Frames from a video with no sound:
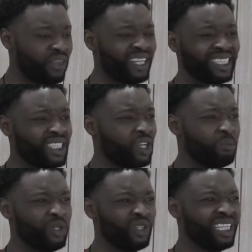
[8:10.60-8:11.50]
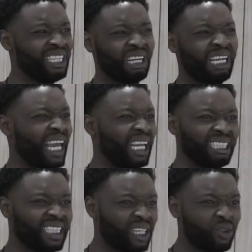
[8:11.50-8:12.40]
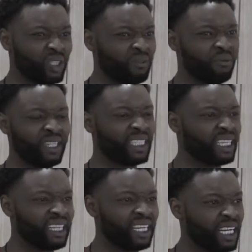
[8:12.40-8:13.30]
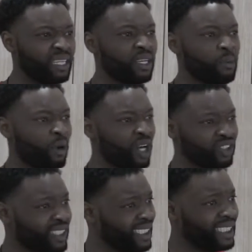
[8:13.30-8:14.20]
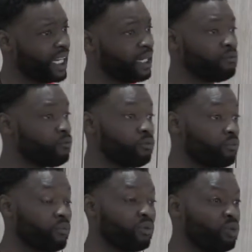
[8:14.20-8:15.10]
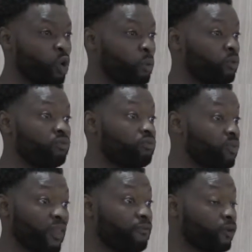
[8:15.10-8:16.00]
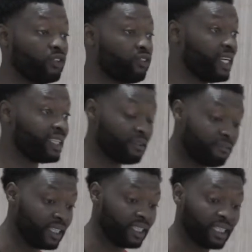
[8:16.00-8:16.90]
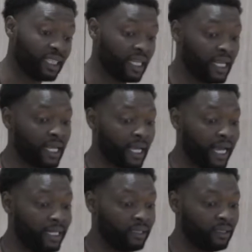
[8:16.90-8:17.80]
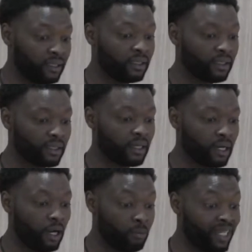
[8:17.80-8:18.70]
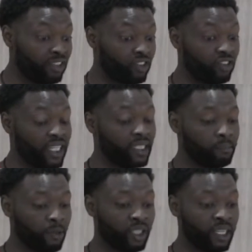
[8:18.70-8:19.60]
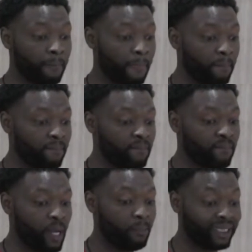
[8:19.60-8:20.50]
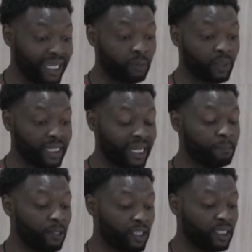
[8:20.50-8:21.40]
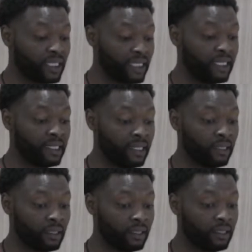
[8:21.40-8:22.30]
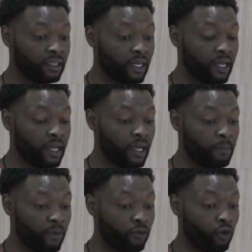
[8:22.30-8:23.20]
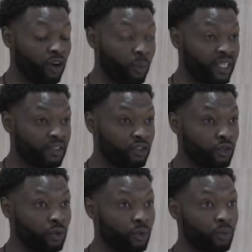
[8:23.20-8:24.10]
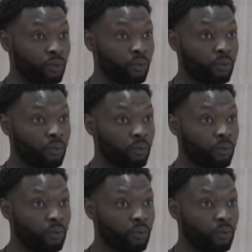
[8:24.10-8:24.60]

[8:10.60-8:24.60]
things in the community, like cake sales and things like that. But I just did like normal fundraising events, and I managed to raise the money. And my dad was the last person I've seen in England before I went to,